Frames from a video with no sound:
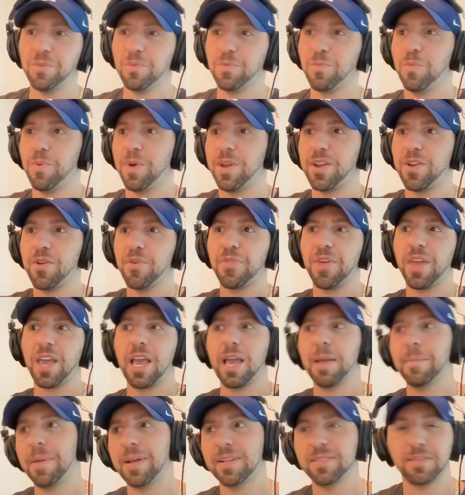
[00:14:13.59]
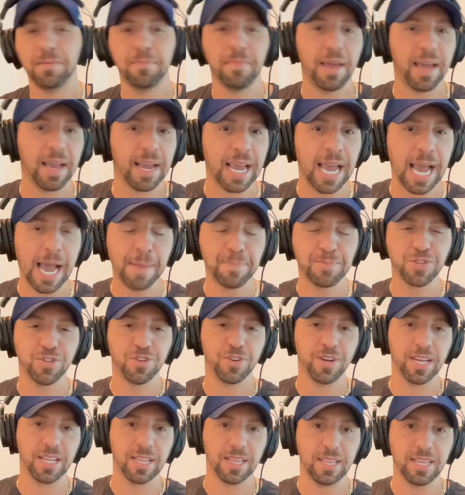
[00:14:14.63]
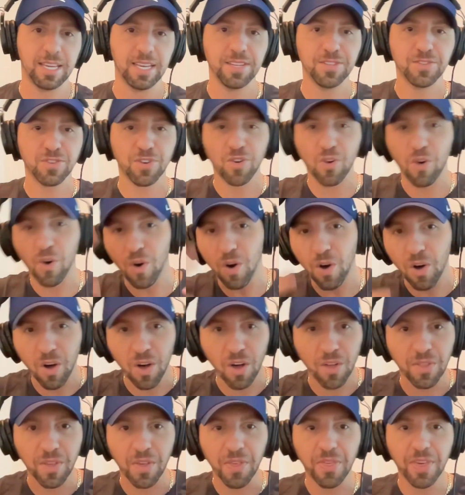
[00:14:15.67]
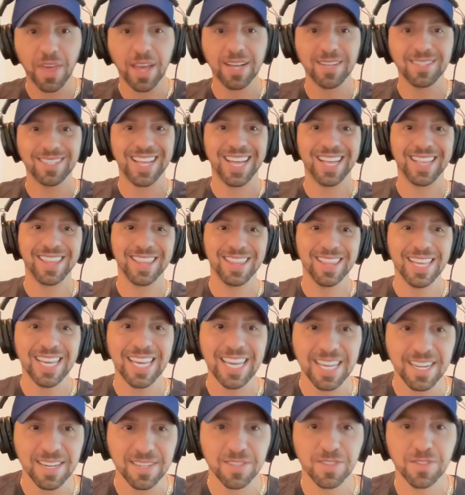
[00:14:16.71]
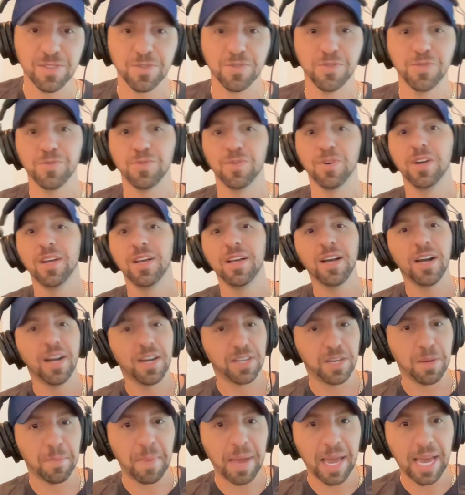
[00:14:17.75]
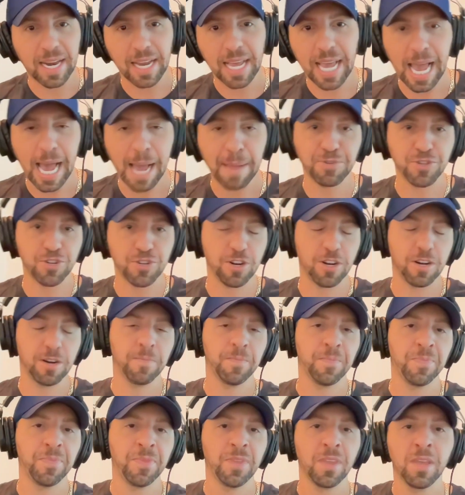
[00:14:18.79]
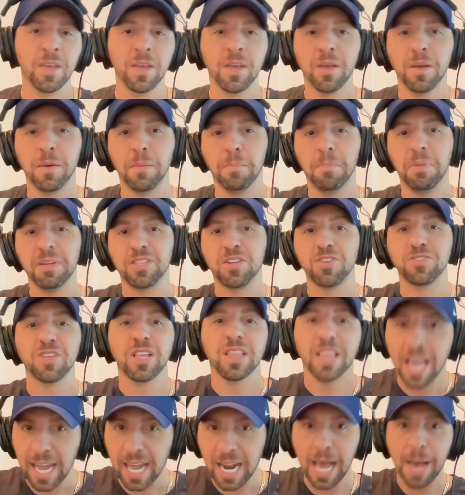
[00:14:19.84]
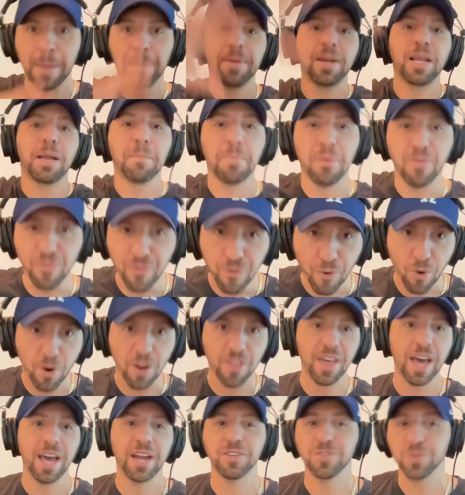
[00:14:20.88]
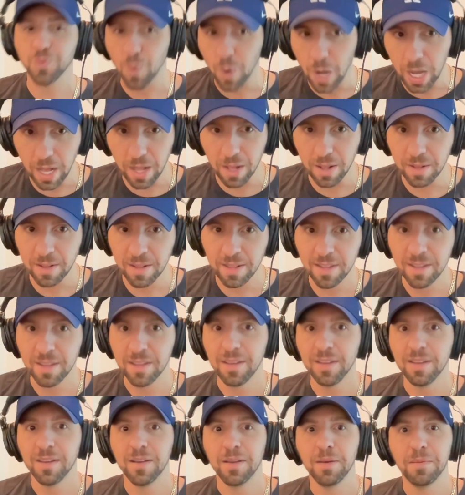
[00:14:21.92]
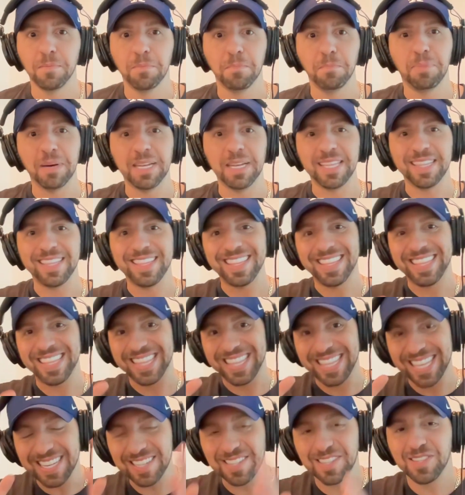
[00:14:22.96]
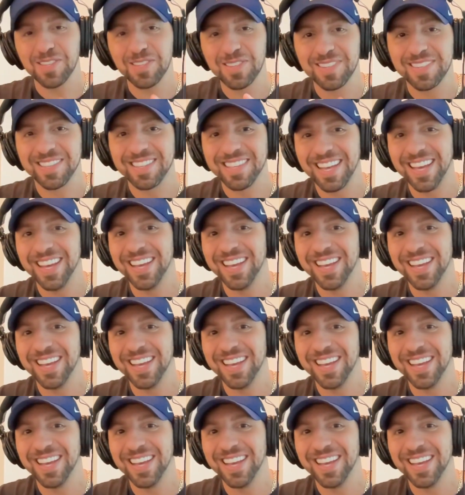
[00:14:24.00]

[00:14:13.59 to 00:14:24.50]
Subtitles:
when you're thinking about demand capturing, these are all the things that lead to a demand capture. But there's a lot happening before that as well. But this is